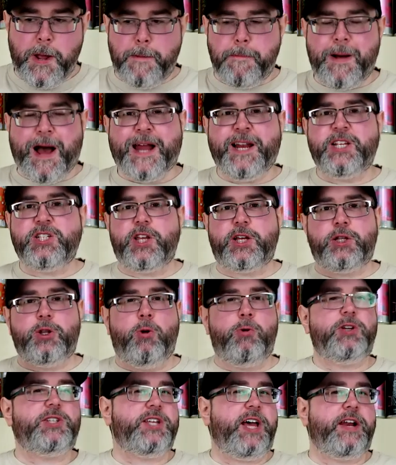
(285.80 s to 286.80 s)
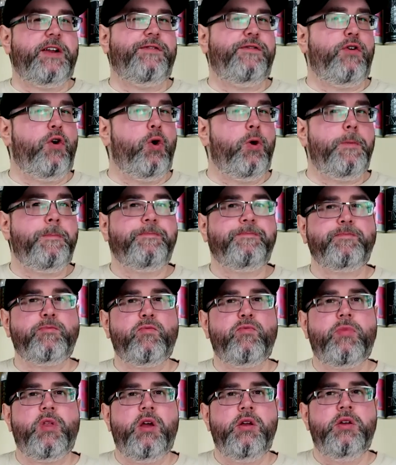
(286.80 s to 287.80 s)
Body's like lower side of full,
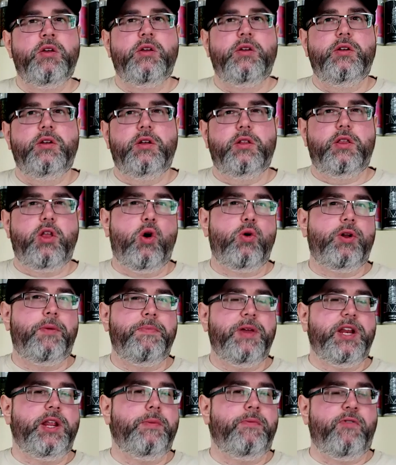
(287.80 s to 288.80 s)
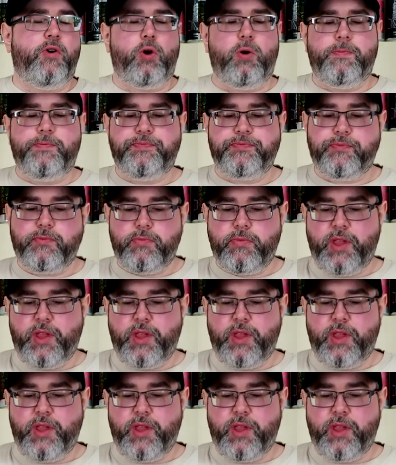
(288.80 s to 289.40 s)
low to medium full.